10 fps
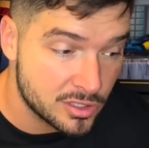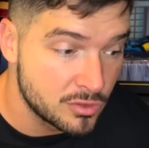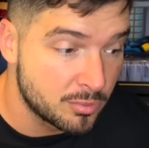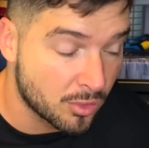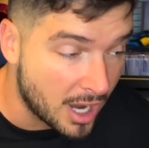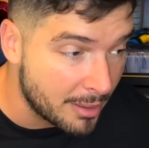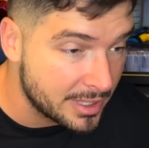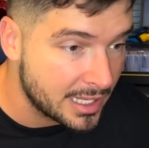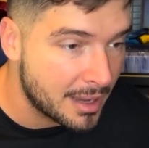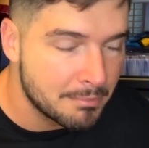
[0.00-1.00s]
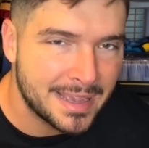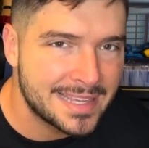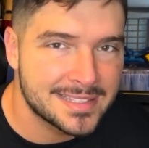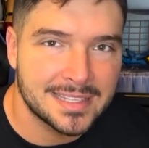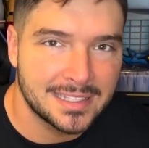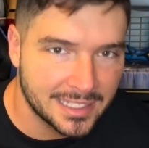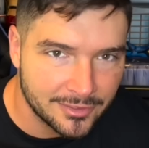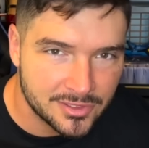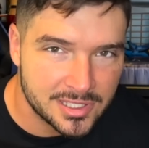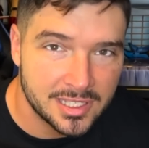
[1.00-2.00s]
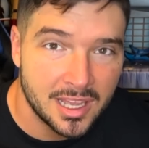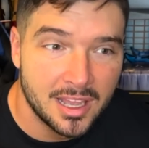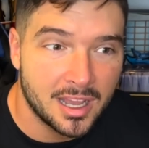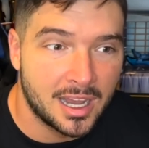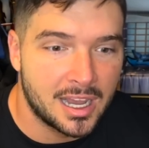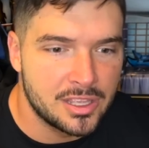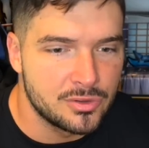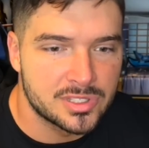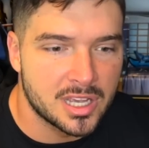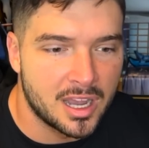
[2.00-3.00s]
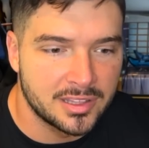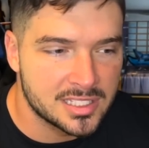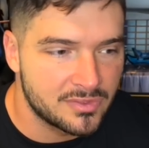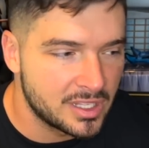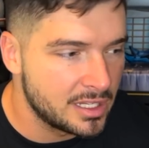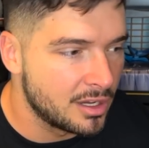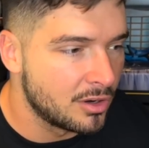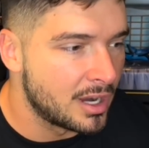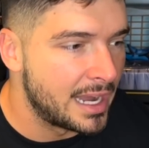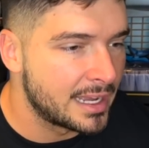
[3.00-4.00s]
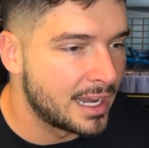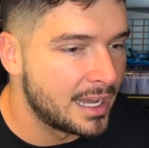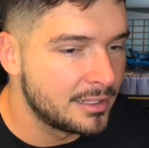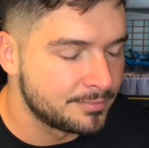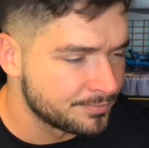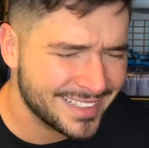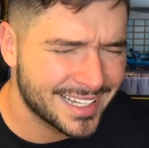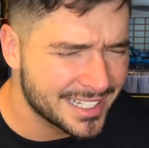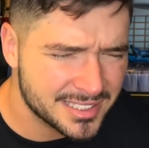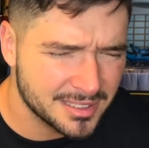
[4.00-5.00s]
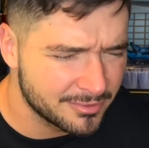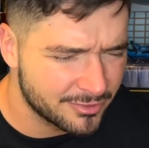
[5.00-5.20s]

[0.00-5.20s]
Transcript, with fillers: who brought me amazing gifts uh, you saw in this video, I got custom